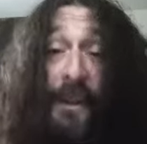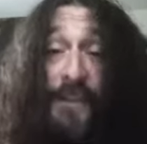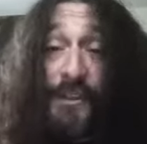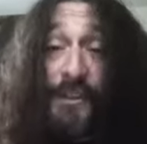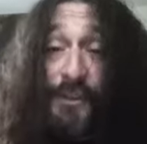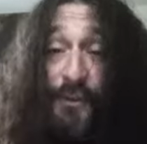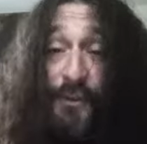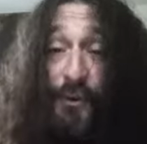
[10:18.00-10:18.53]
is
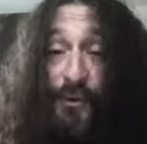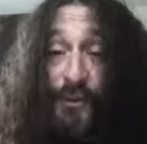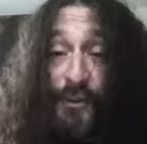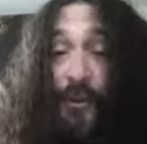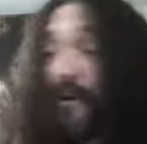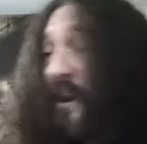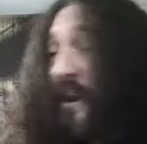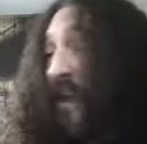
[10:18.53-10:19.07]
true
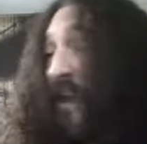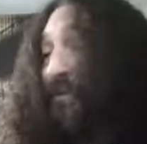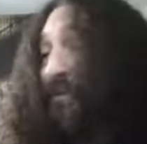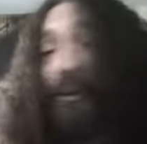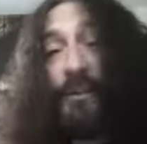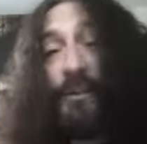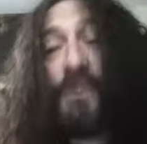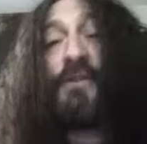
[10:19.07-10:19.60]
story. I've
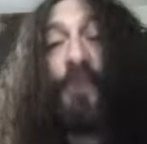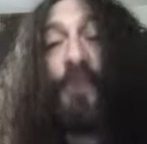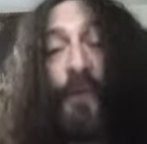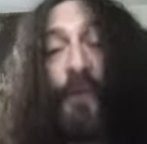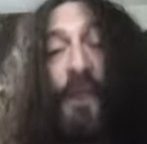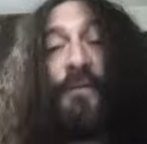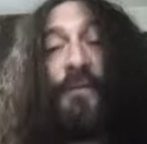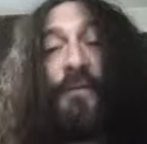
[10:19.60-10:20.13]
told this story
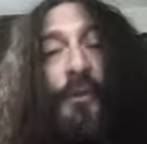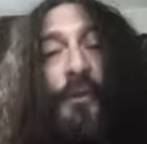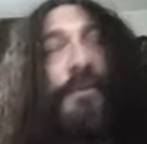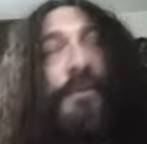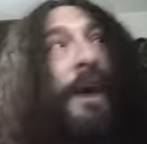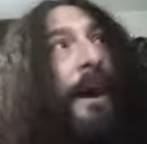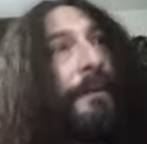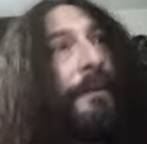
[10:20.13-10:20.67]
a few
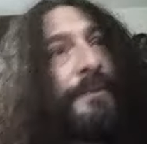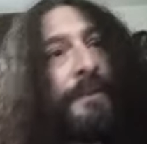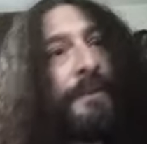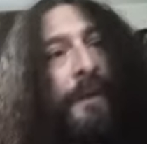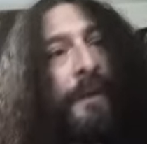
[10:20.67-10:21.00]
times.